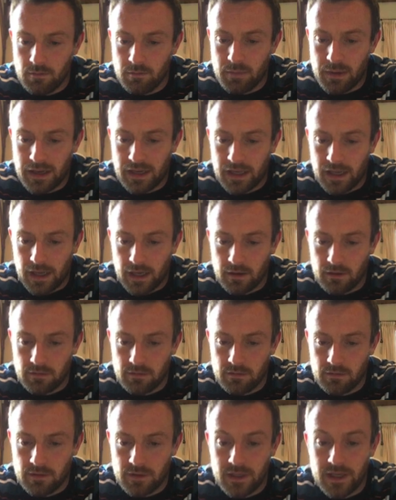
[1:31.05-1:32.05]
billion?
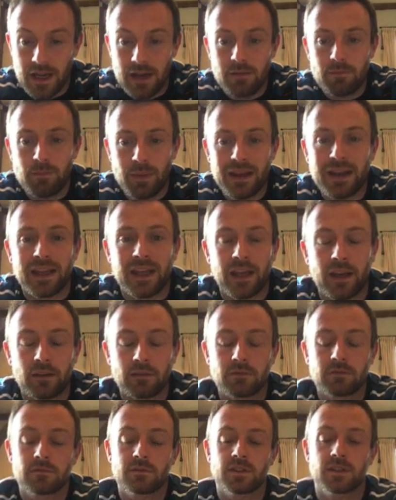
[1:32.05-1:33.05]
10 billion.
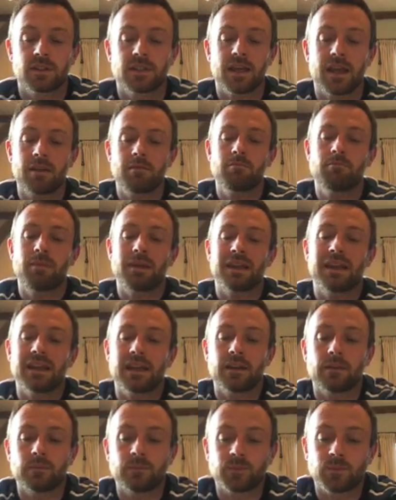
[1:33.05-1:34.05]
So 10
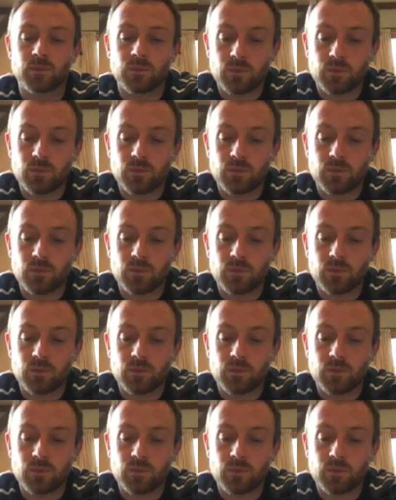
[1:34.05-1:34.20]
billion